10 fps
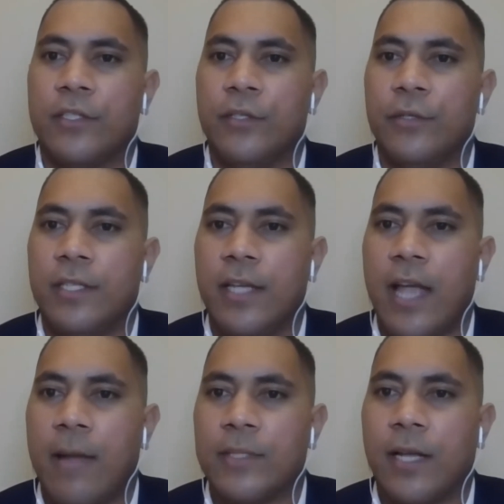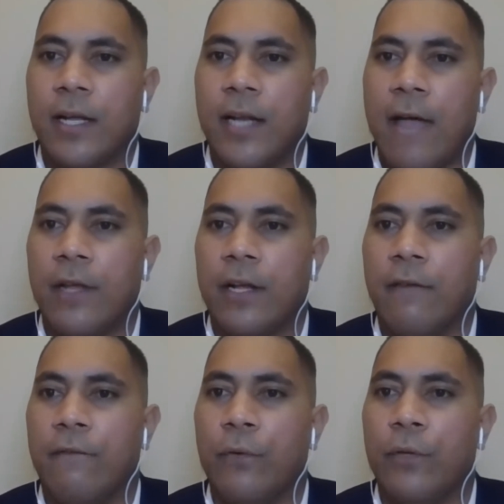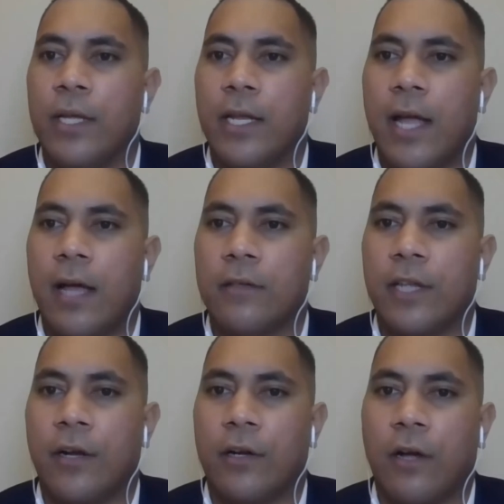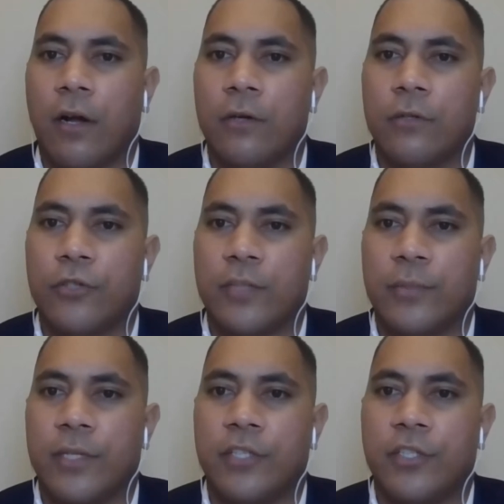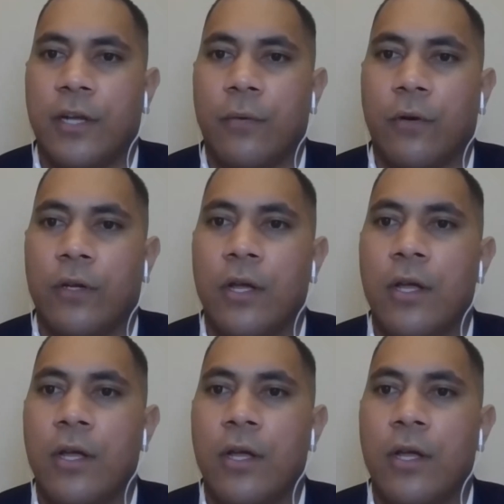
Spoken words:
do you see Amazon having a fully in-house air cargo transportation network,